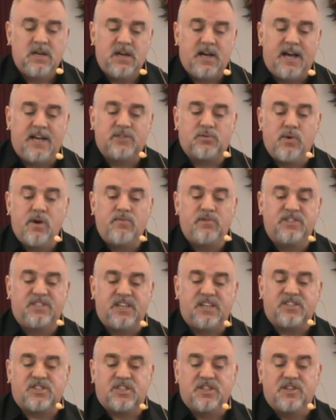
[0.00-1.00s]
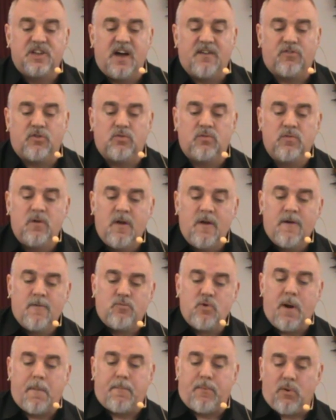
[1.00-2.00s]
As we resist the devil,
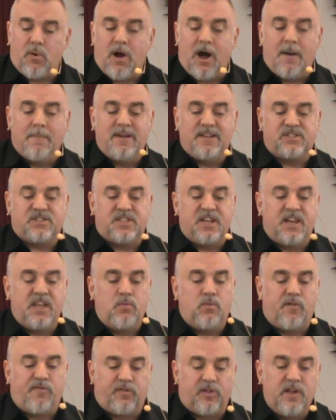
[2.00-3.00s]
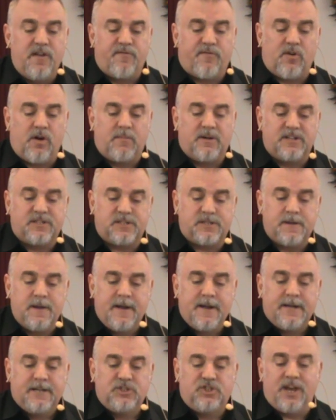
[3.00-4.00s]
we're promised that he will flee from us.